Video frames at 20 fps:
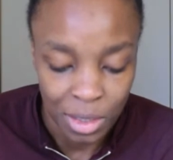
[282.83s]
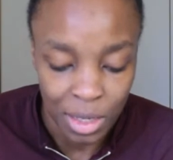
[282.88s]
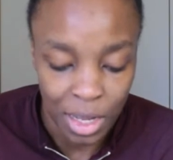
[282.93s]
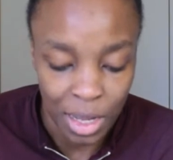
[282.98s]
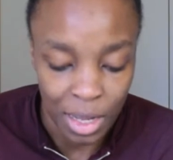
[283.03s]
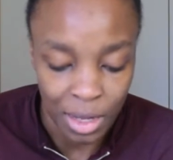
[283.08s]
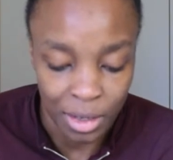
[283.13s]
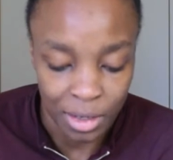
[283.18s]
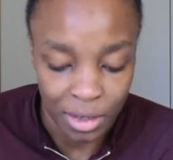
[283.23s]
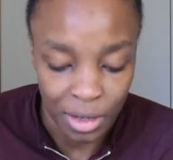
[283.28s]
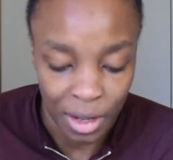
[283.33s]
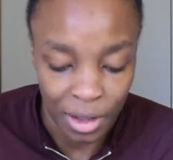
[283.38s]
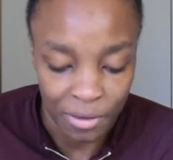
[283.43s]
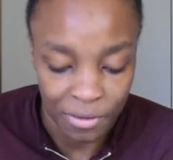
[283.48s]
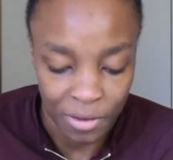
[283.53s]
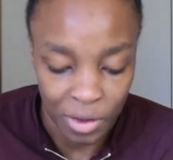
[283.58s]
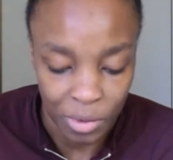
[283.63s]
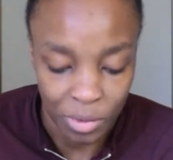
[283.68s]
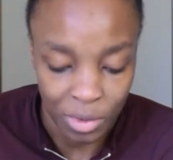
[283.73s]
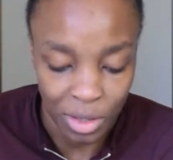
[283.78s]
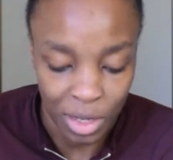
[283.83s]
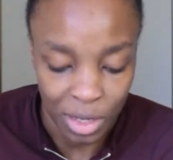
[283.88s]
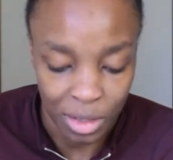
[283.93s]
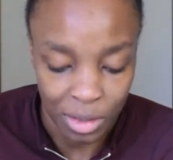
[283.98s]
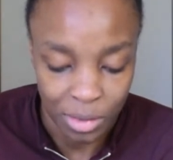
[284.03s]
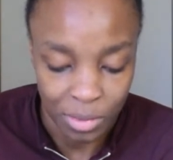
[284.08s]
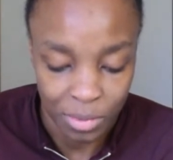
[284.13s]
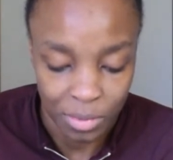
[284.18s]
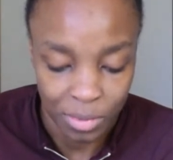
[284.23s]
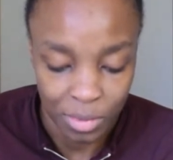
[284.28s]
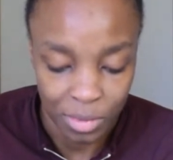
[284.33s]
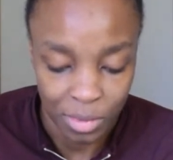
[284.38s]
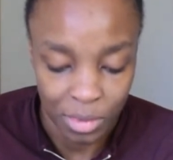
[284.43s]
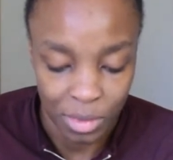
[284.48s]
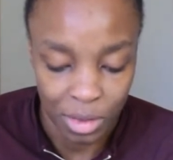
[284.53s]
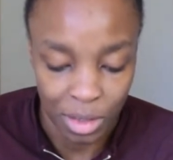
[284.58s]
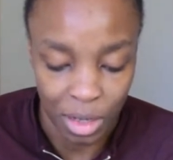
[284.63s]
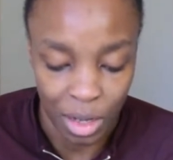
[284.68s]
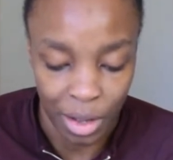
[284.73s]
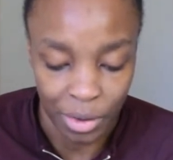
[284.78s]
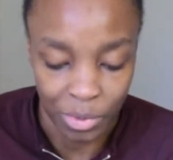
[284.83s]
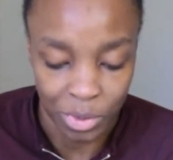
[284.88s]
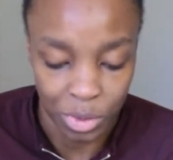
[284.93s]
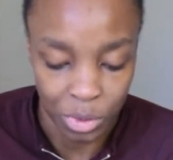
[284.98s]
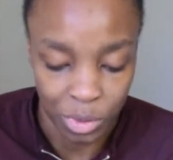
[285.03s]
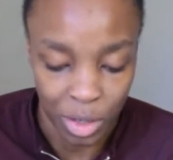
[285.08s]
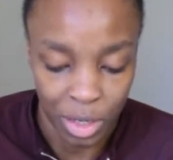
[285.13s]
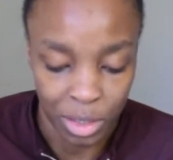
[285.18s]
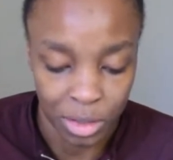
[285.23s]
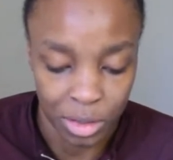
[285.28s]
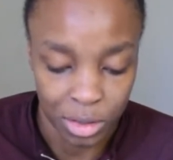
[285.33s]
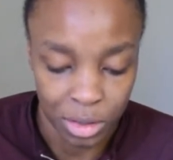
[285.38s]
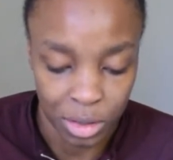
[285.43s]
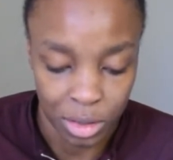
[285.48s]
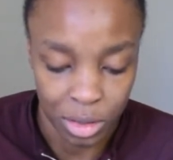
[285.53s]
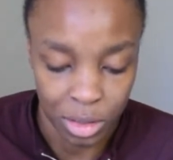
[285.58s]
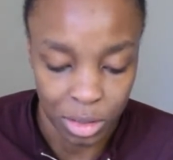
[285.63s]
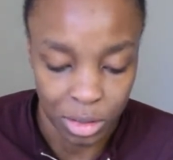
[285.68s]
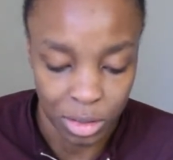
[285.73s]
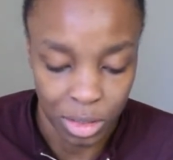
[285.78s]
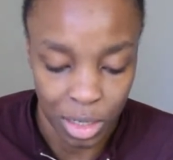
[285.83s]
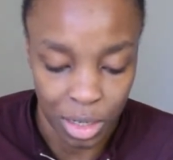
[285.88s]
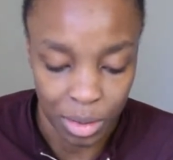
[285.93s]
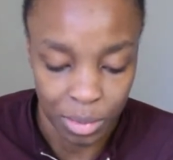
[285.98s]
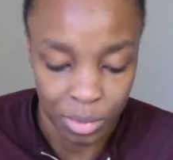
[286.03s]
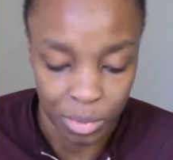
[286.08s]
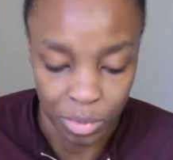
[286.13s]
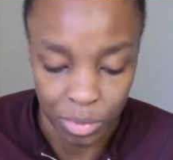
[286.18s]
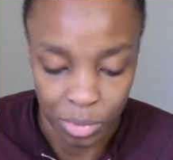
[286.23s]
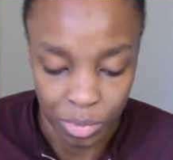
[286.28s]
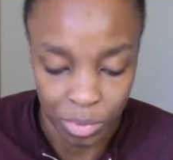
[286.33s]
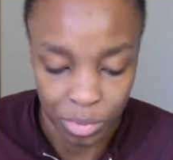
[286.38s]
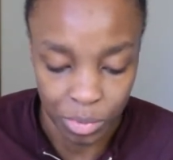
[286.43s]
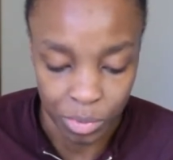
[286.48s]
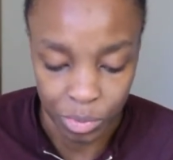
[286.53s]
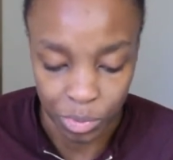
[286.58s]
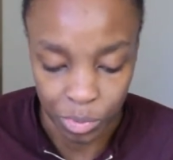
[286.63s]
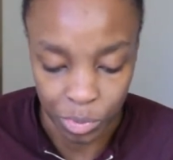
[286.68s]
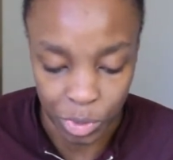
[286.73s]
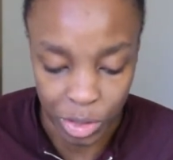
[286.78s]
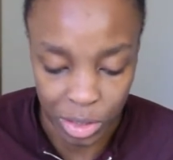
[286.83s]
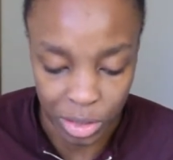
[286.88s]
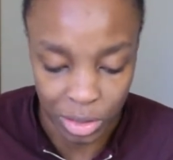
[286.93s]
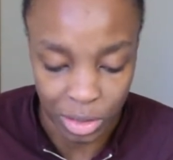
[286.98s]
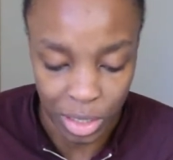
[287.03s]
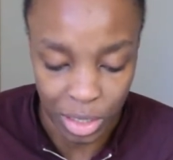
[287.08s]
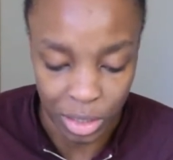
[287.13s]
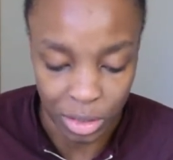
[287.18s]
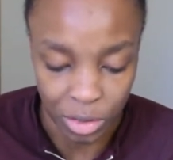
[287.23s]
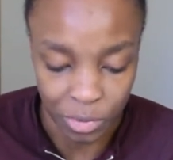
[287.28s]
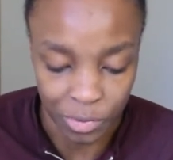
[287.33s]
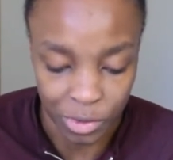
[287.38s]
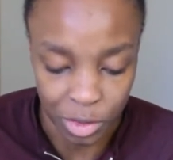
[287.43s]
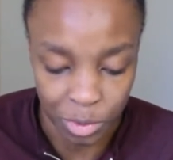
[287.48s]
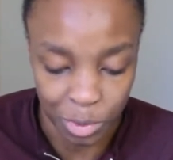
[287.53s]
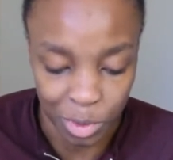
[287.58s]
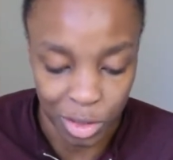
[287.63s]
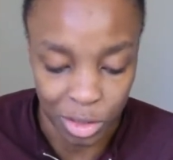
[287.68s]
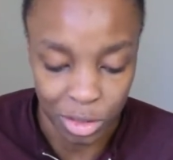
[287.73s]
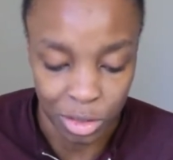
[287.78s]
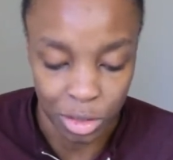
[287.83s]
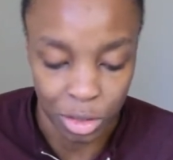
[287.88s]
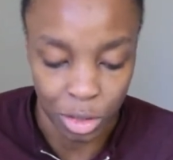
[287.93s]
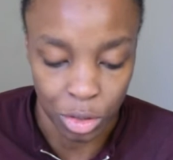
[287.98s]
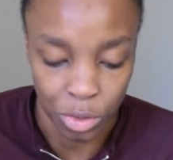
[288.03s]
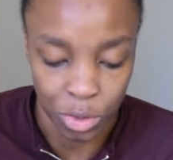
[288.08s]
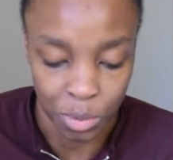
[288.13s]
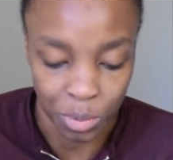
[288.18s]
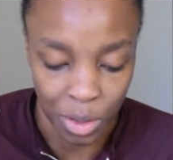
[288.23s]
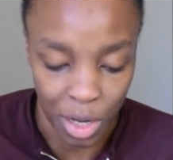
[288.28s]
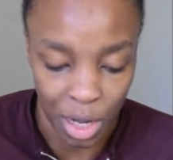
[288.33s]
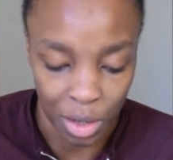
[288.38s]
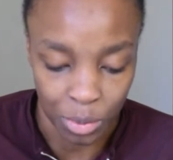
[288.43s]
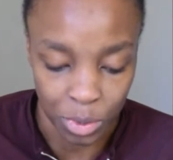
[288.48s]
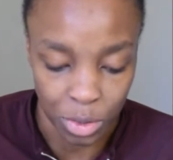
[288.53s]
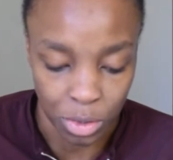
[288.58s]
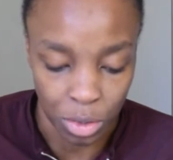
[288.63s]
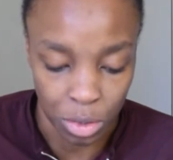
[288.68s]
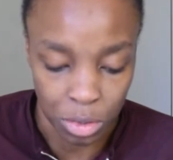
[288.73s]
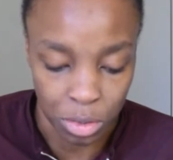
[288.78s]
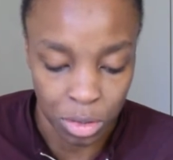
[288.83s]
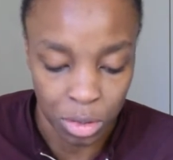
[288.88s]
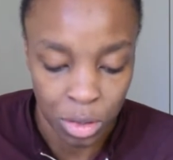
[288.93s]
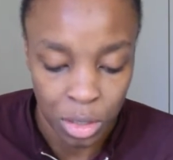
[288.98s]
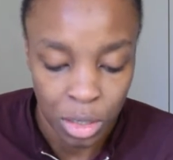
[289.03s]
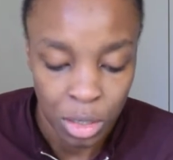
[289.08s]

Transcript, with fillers: And I felt that I was okay to sit the exam within days of experiencing those, but I was not.